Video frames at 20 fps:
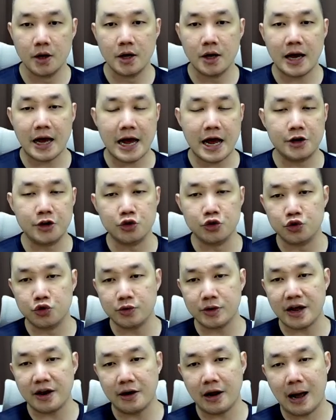And you do
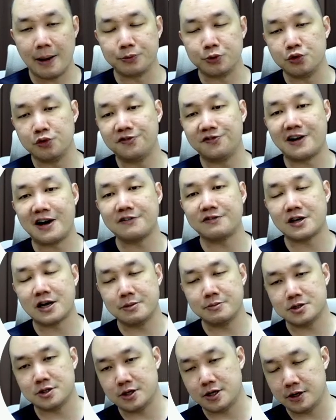that up to 5
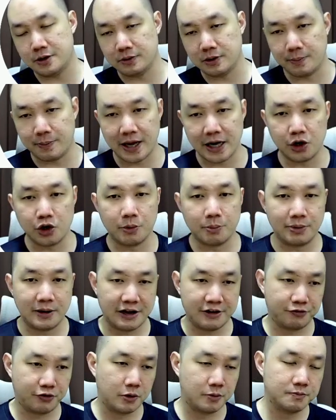times a day, depending on
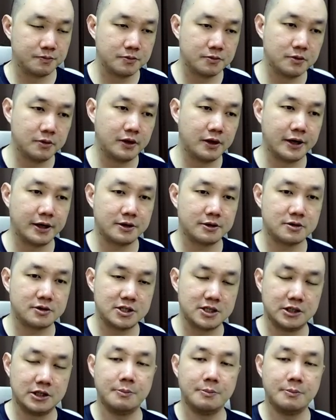platform. Like certain